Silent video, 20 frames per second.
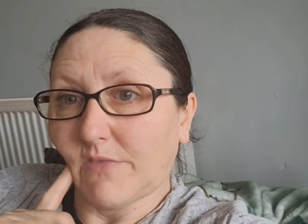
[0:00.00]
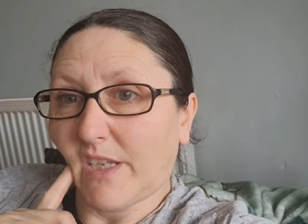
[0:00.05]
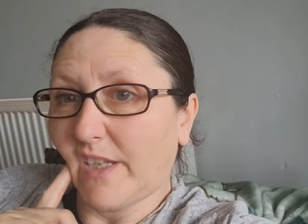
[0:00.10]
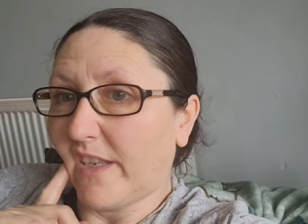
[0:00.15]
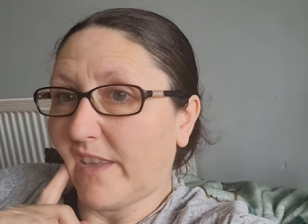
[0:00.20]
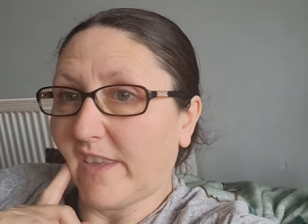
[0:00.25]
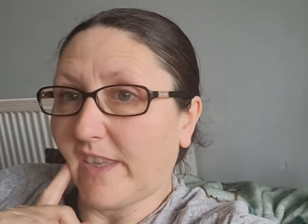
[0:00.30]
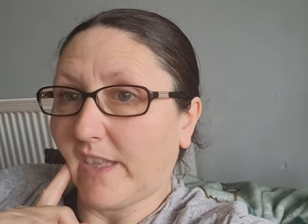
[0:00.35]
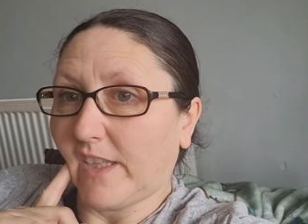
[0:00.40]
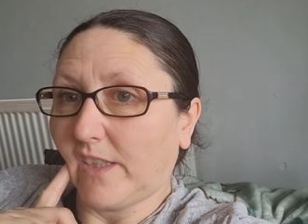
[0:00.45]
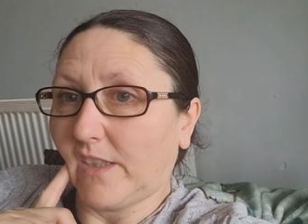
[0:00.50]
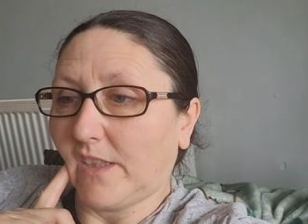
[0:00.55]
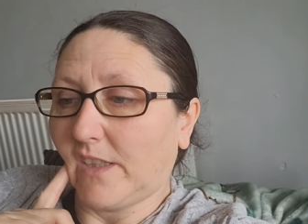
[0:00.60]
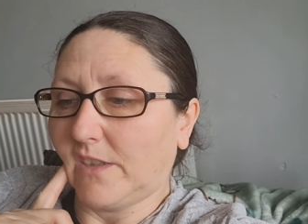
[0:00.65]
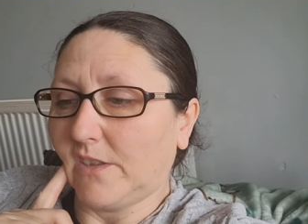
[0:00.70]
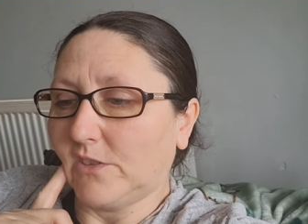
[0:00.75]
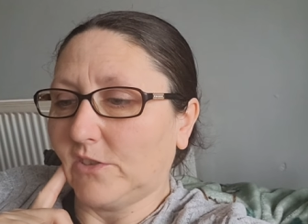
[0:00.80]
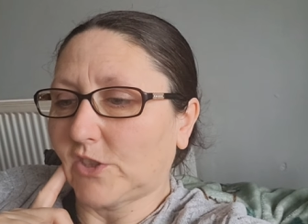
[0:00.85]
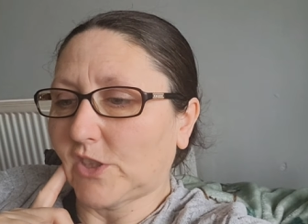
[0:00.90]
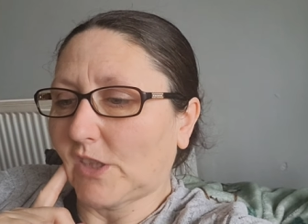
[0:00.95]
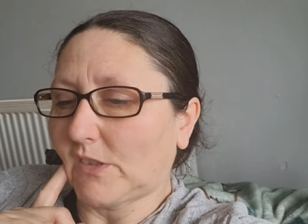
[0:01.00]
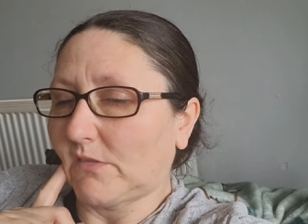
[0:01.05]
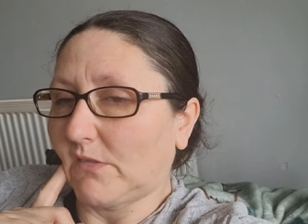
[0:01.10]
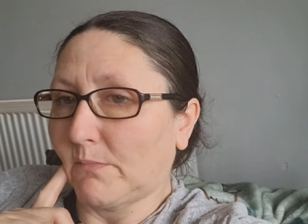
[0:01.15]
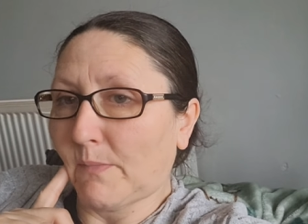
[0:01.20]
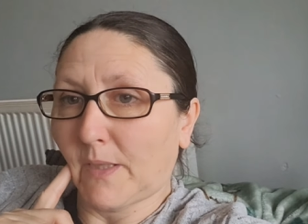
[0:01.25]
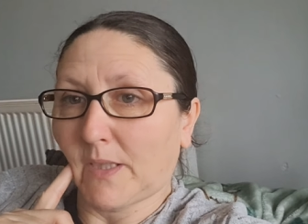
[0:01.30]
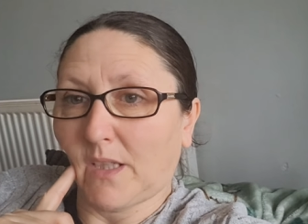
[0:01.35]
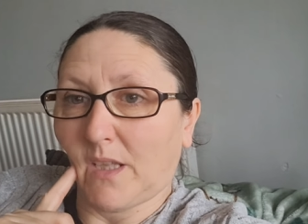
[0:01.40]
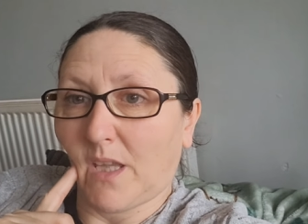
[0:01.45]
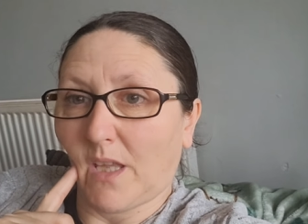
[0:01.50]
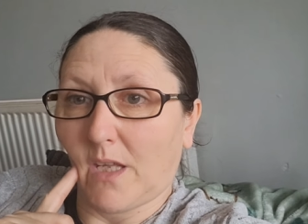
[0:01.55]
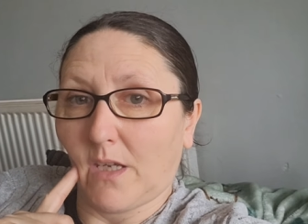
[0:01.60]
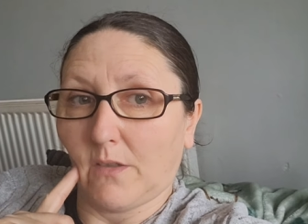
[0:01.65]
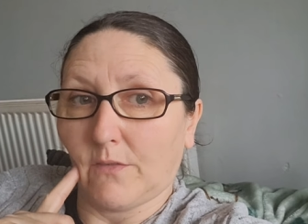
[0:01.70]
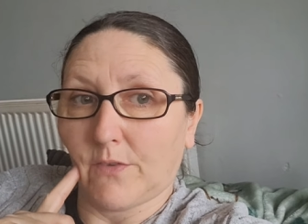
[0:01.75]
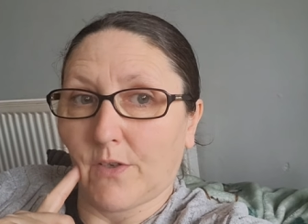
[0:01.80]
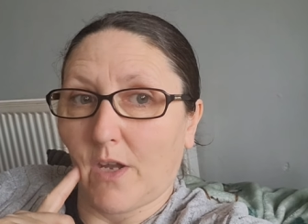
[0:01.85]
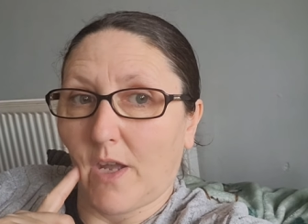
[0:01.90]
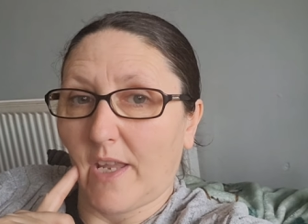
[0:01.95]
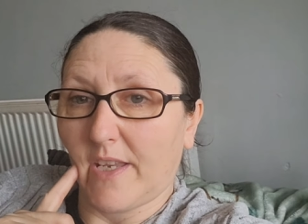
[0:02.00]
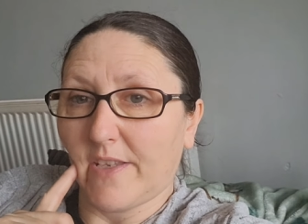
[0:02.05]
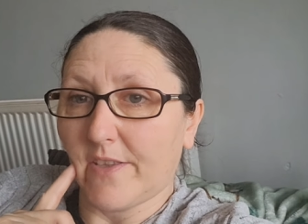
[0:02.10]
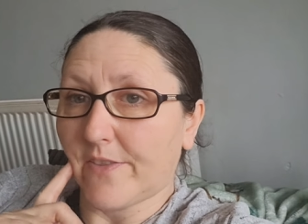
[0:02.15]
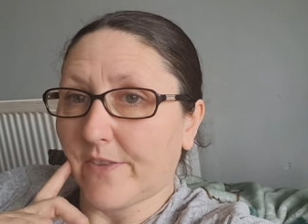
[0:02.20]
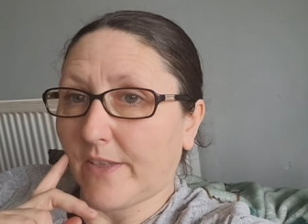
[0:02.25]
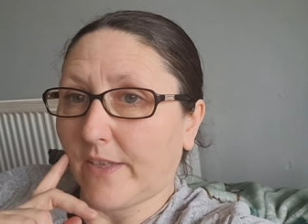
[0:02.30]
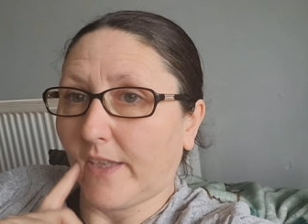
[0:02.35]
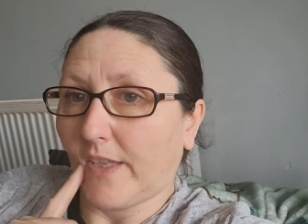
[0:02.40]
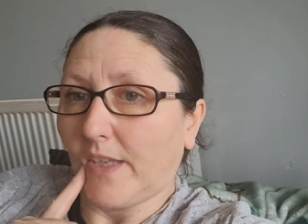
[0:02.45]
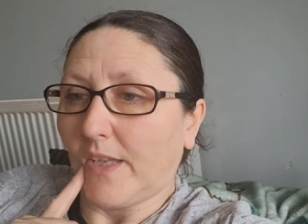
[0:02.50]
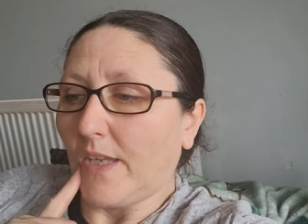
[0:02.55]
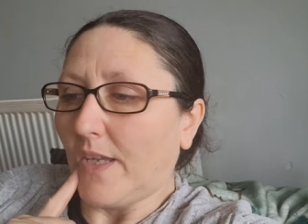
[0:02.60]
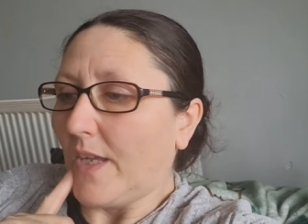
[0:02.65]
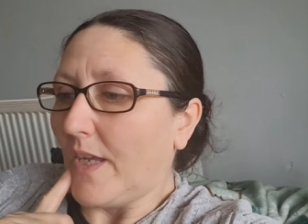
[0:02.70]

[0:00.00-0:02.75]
anything in general mental health or anything?